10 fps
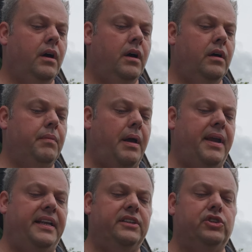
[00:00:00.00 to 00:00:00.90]
I
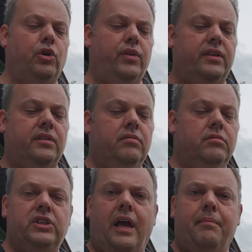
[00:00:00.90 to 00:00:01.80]
made it so that the
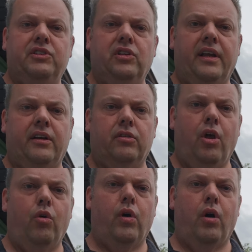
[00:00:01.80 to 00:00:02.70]
Zombie Slayer
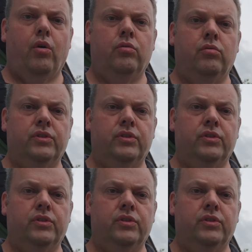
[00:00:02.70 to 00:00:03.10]
logo